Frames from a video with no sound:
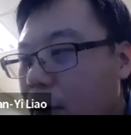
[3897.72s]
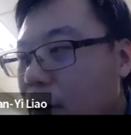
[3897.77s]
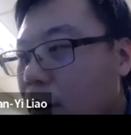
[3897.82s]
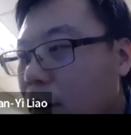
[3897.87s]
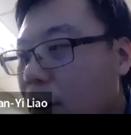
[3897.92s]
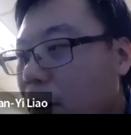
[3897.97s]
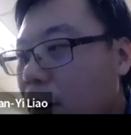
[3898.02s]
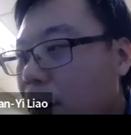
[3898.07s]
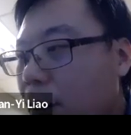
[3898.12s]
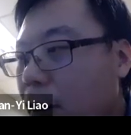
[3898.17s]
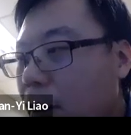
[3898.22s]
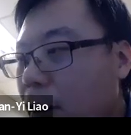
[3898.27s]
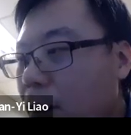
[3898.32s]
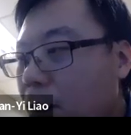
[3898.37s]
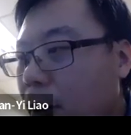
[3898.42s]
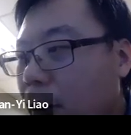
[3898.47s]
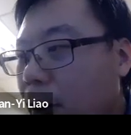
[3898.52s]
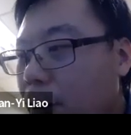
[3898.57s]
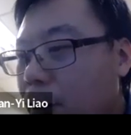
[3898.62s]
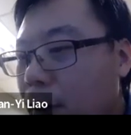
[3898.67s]
So the
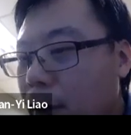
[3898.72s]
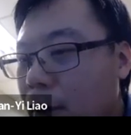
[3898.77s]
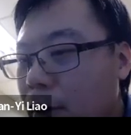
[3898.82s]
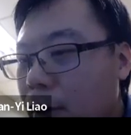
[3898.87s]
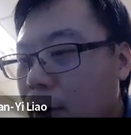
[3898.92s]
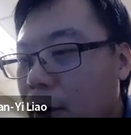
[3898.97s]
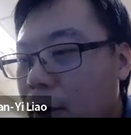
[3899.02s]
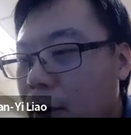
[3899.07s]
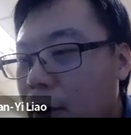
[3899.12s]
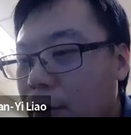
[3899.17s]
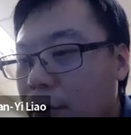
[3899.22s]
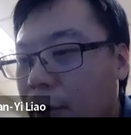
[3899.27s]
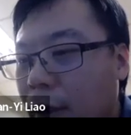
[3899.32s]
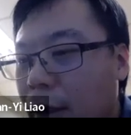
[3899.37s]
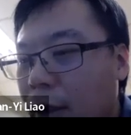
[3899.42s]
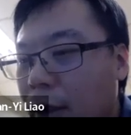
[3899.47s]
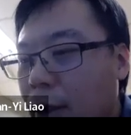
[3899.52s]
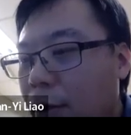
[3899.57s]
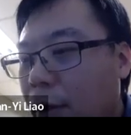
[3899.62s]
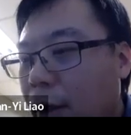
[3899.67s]
main problem is this
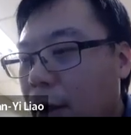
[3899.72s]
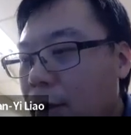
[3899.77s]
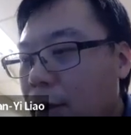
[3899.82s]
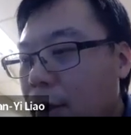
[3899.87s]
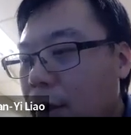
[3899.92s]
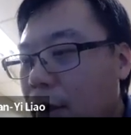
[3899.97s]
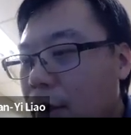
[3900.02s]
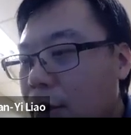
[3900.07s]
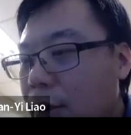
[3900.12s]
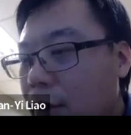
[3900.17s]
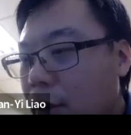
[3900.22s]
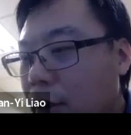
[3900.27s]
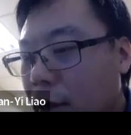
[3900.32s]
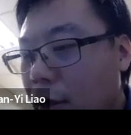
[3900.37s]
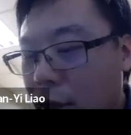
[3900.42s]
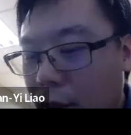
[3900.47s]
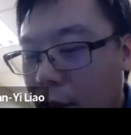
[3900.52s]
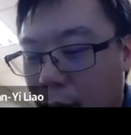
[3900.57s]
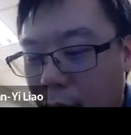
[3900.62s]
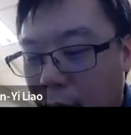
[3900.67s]
factorization.
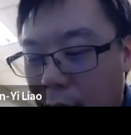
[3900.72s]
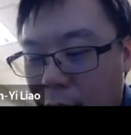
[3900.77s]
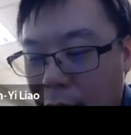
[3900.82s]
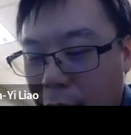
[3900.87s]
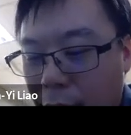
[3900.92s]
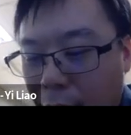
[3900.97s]
In this